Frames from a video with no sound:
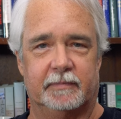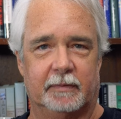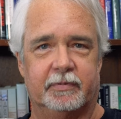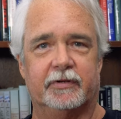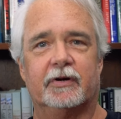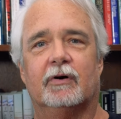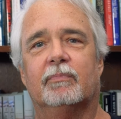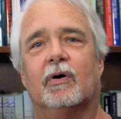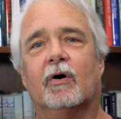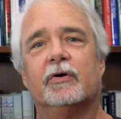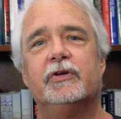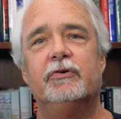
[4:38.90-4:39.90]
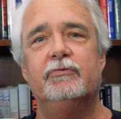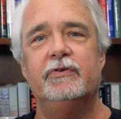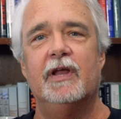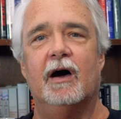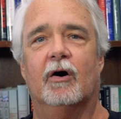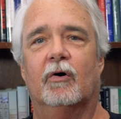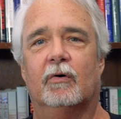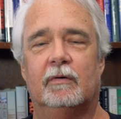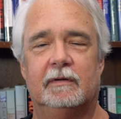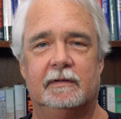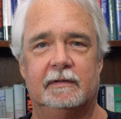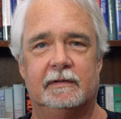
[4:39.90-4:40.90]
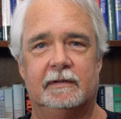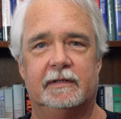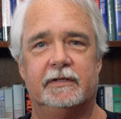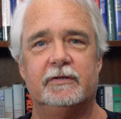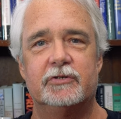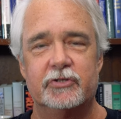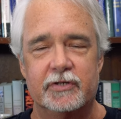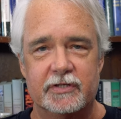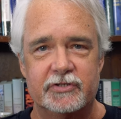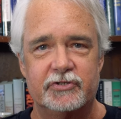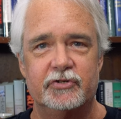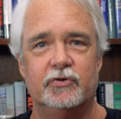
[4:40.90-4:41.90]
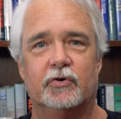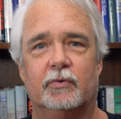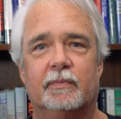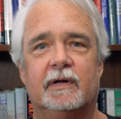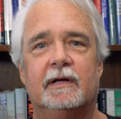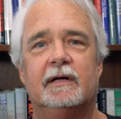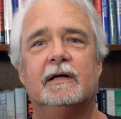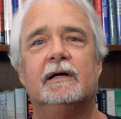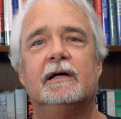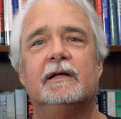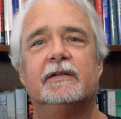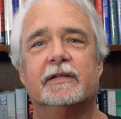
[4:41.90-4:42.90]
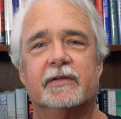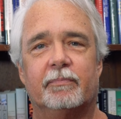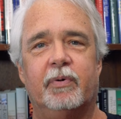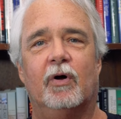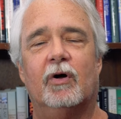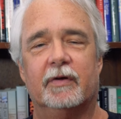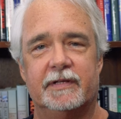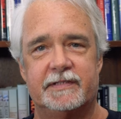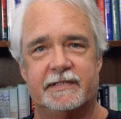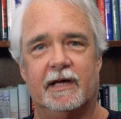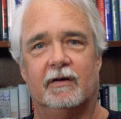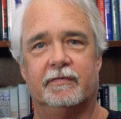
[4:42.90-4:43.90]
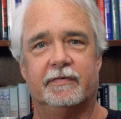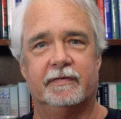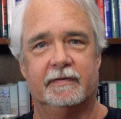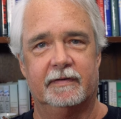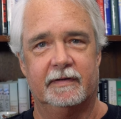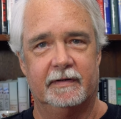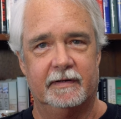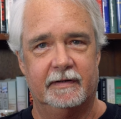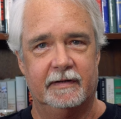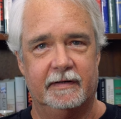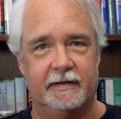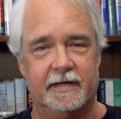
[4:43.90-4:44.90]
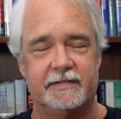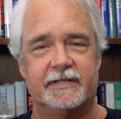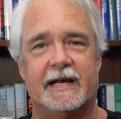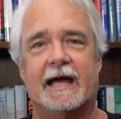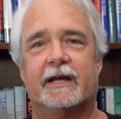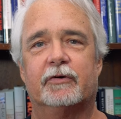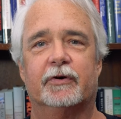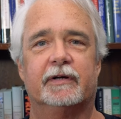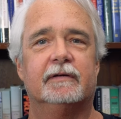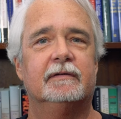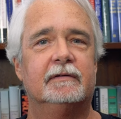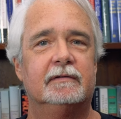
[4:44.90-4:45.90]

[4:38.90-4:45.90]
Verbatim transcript: a political poll, you know, you should assume that the poll itself is inaccurate